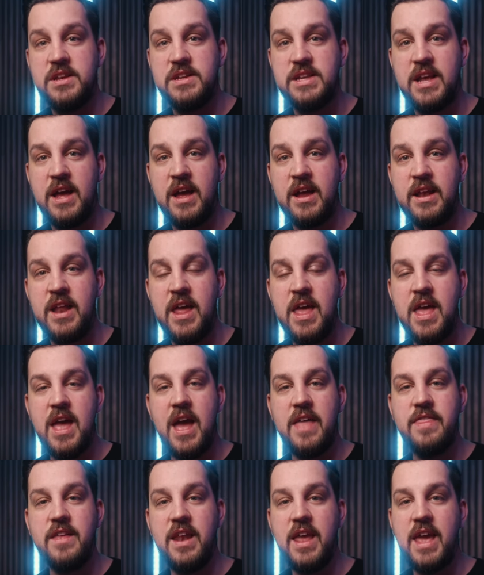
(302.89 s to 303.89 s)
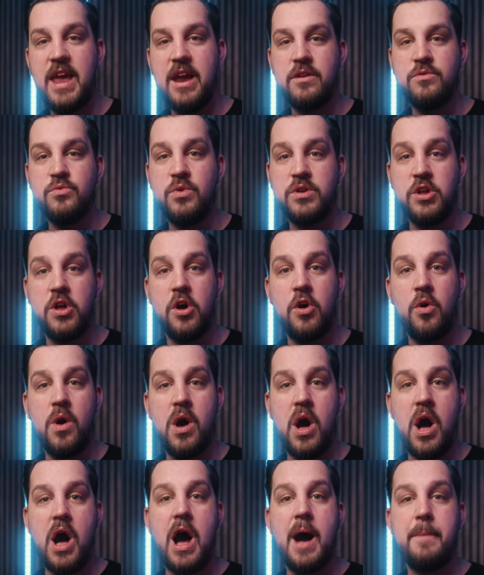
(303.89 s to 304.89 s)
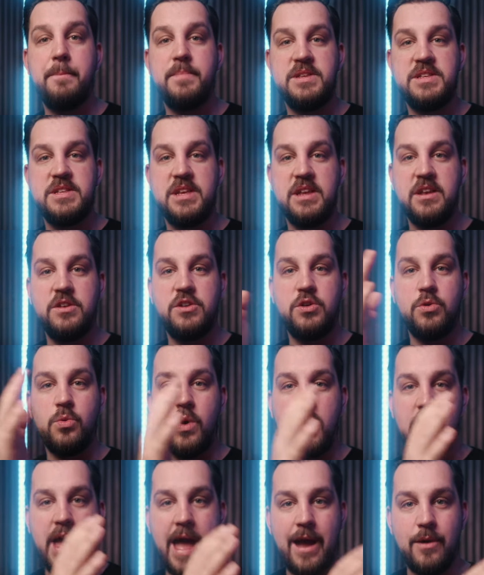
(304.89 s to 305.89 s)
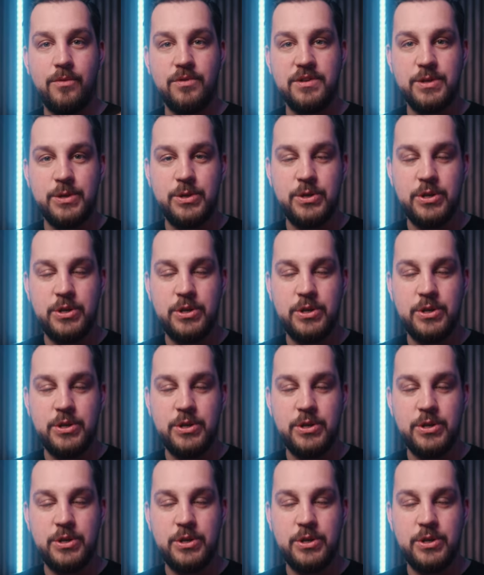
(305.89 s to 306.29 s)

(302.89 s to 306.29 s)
a design, and then Aaron would go opposite to what I was